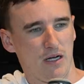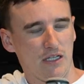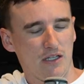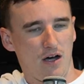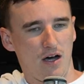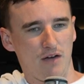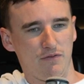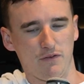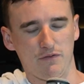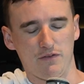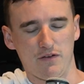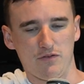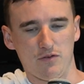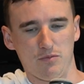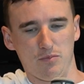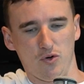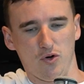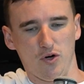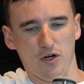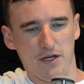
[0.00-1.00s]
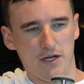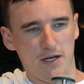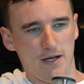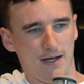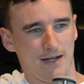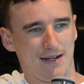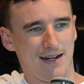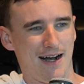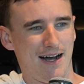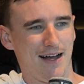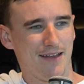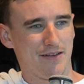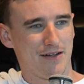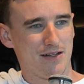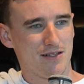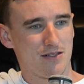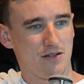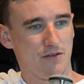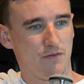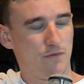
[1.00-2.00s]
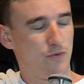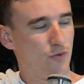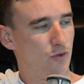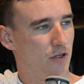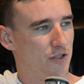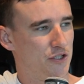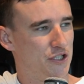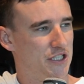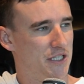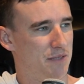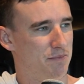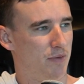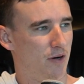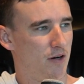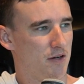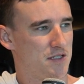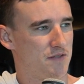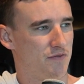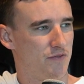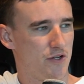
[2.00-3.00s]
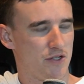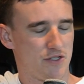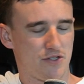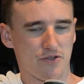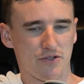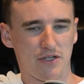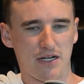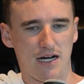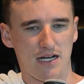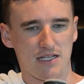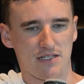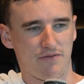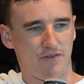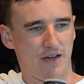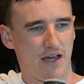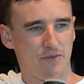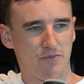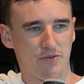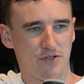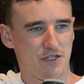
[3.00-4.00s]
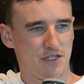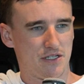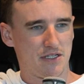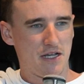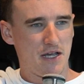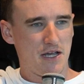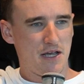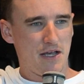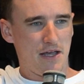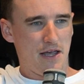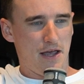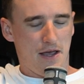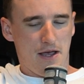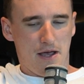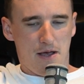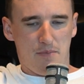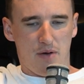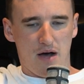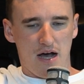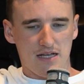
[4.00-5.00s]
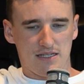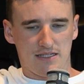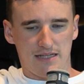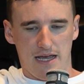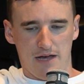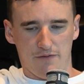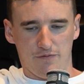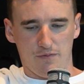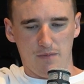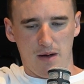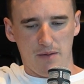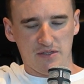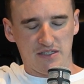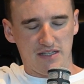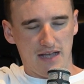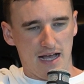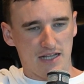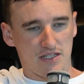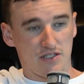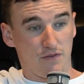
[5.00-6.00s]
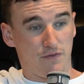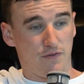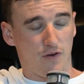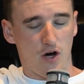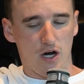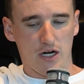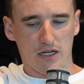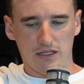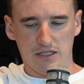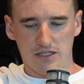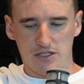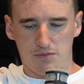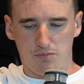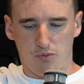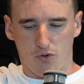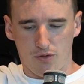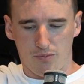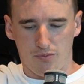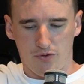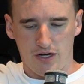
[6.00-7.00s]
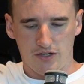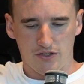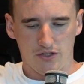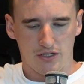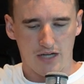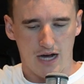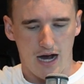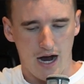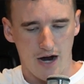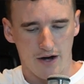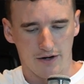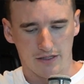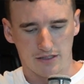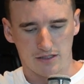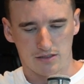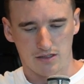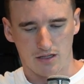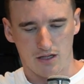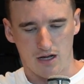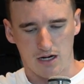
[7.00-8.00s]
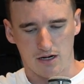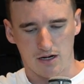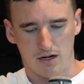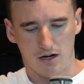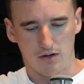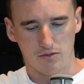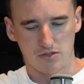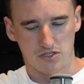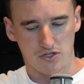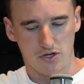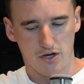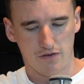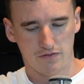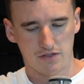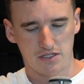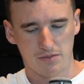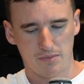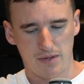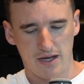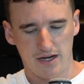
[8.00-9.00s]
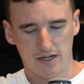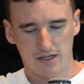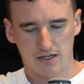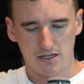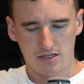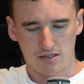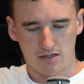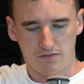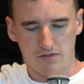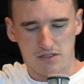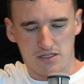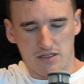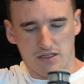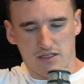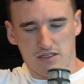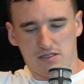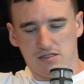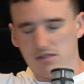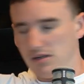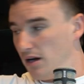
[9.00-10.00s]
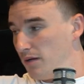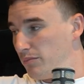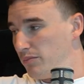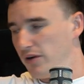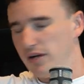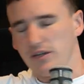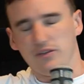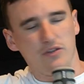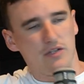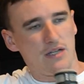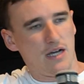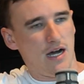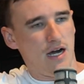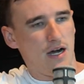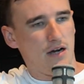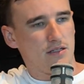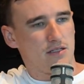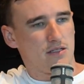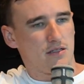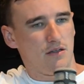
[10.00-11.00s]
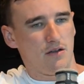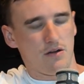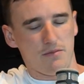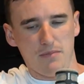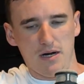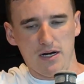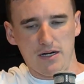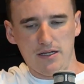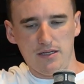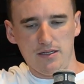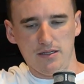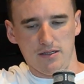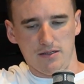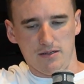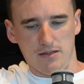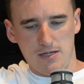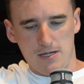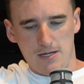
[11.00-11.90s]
life I've ever bought a car that isn't a full-on shitbox. First 2 cars I've had were just passed down from mum and dad. So finally just bought a brand new car, and it's like I was nervous about it because obviously it's brand new car, it's a lot of money, and